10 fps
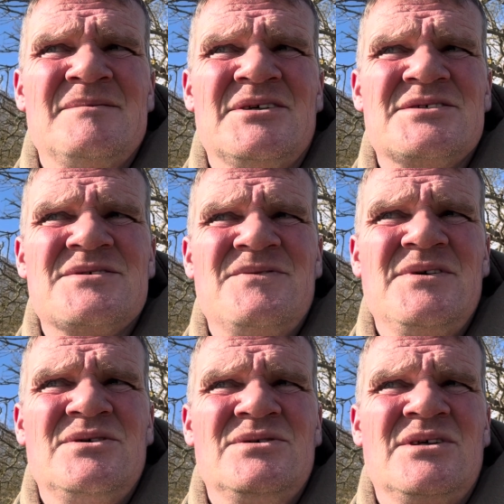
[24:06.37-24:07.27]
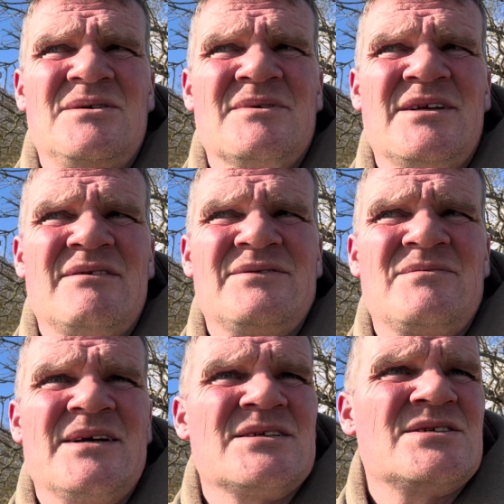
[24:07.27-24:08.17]
I just feel like I'm going to have to
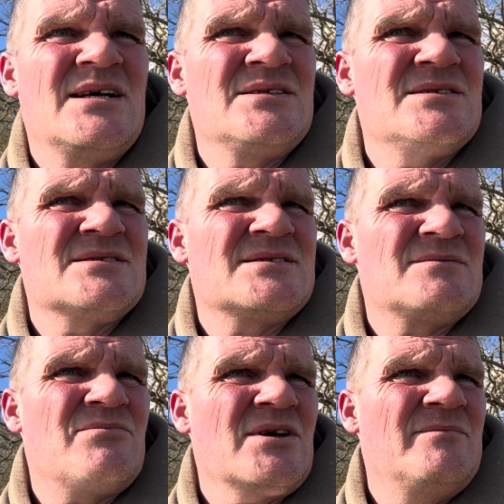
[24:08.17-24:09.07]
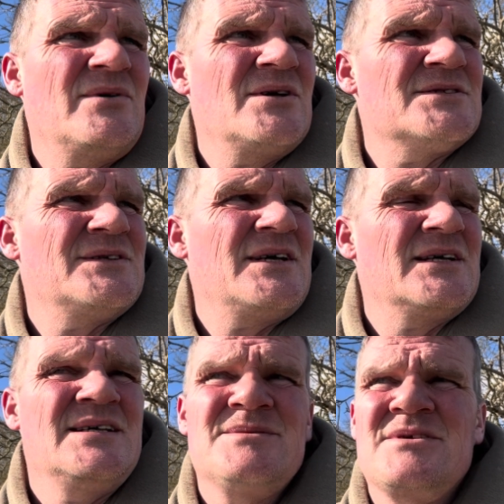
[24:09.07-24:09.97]
make changes to bring a bite today,
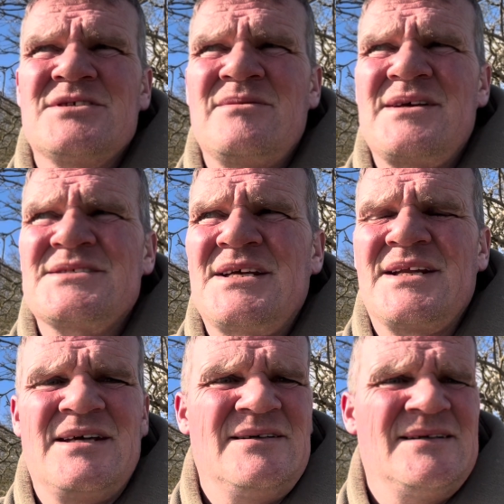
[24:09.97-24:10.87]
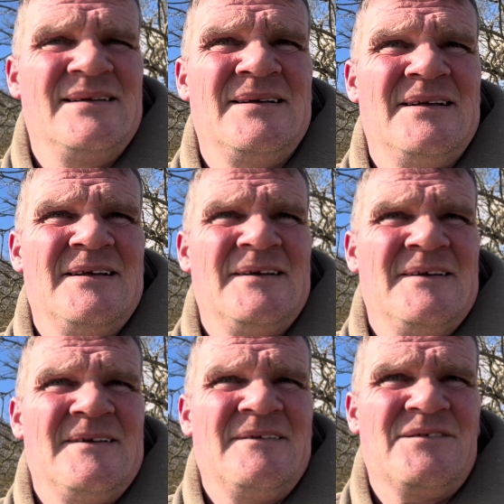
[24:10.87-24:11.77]
especially with that sun out.
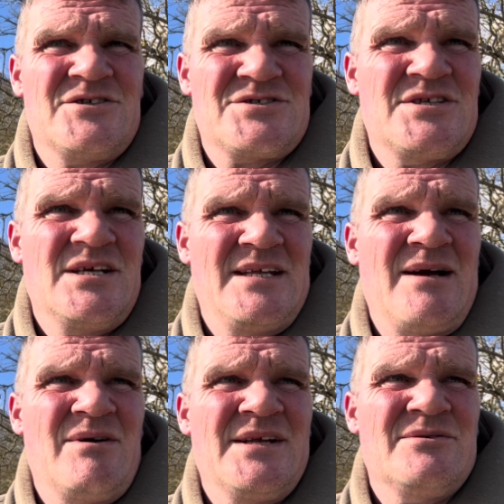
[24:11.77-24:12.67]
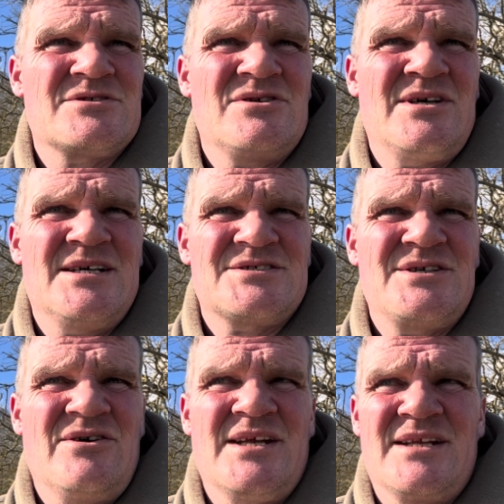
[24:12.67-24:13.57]
And just seeing that one, it was like a
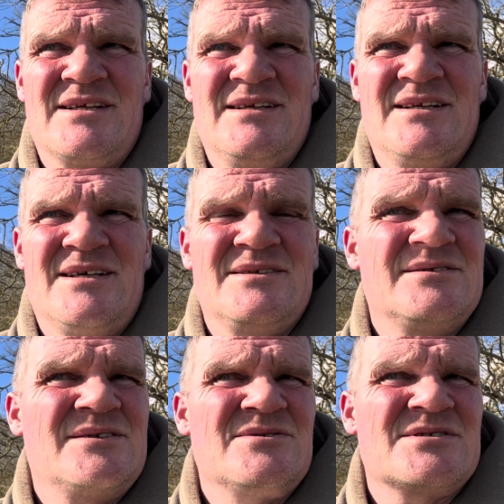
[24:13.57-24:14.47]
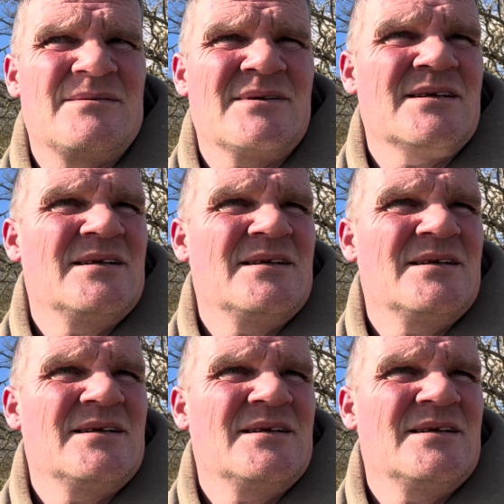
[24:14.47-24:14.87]
sign, you know, do something.